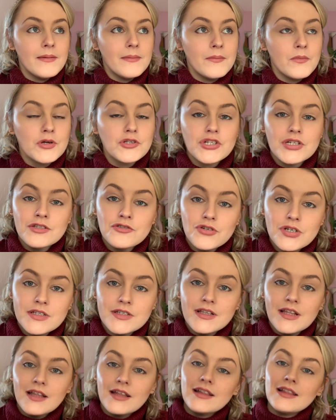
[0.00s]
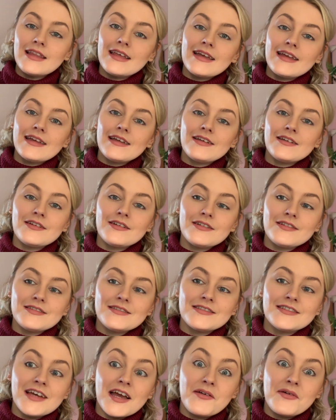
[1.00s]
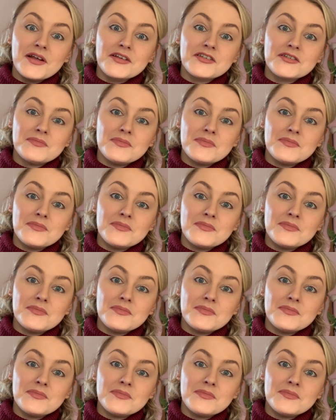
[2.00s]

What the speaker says: which interestingly directed